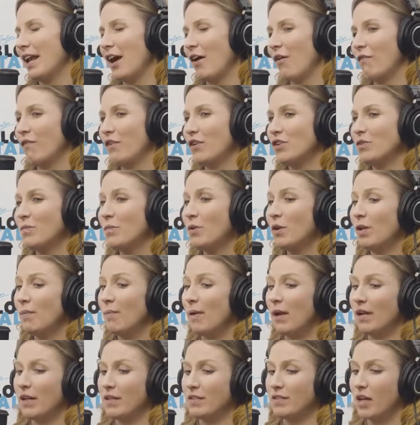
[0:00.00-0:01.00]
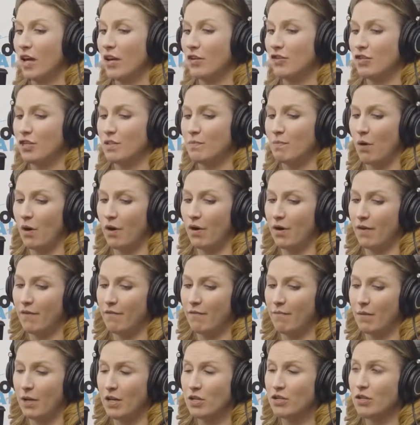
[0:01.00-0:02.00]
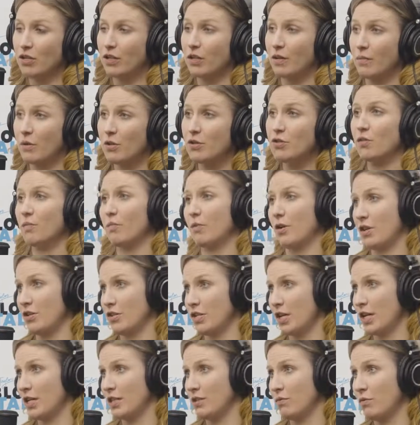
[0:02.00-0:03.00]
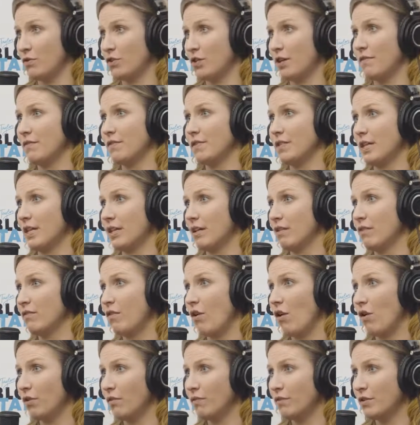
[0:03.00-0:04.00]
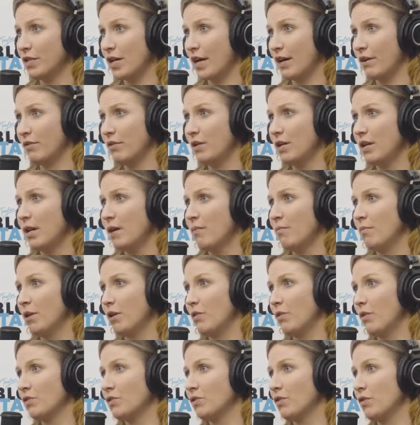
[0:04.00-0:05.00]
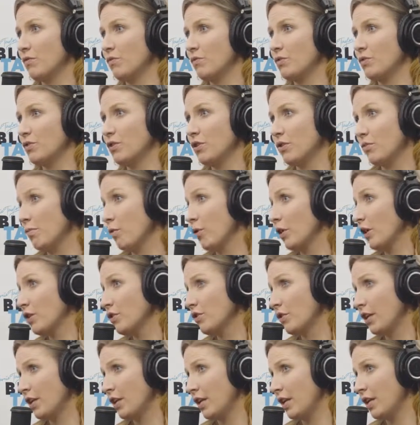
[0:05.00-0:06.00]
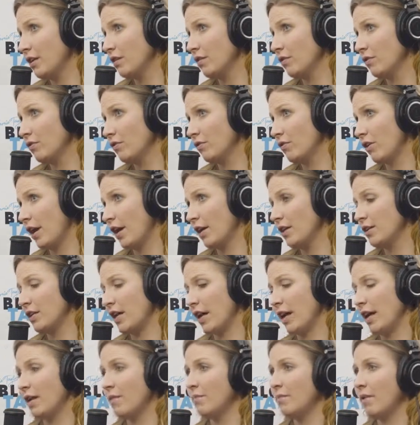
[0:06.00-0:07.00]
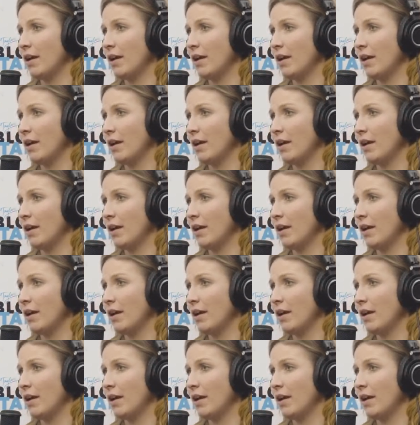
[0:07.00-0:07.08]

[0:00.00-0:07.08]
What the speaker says: Now, First Community Bank is not just part of major commercial projects, which I've seen all over town, but you also do mortgage lending, correct? And